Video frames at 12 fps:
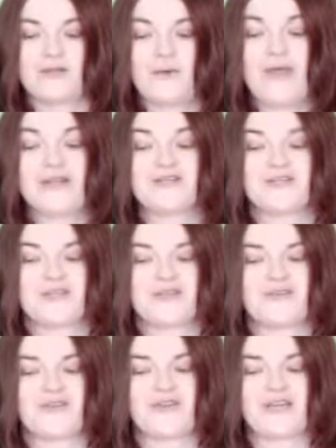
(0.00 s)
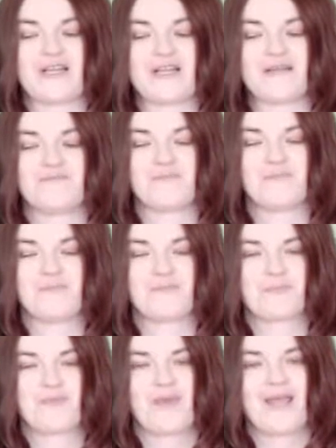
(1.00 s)
Question 3.
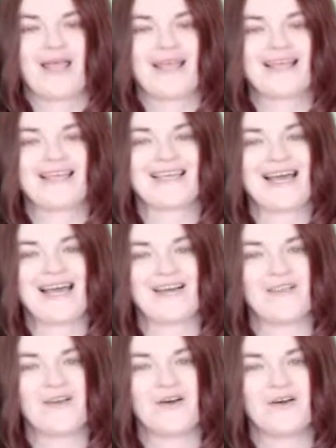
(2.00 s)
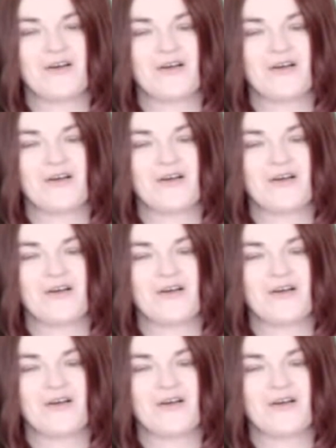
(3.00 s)
Gala,